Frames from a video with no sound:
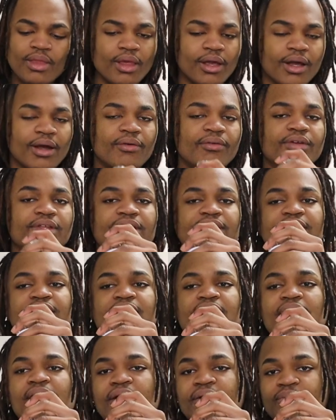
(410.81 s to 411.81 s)
Like I really
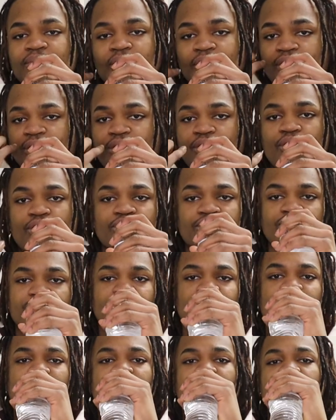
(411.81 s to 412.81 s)
think the cold is
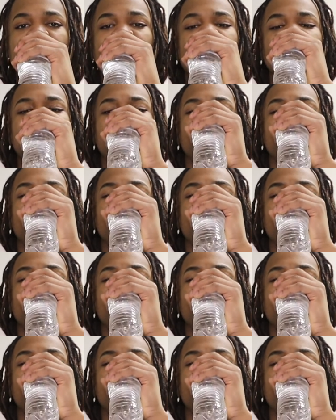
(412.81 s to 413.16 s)
just mad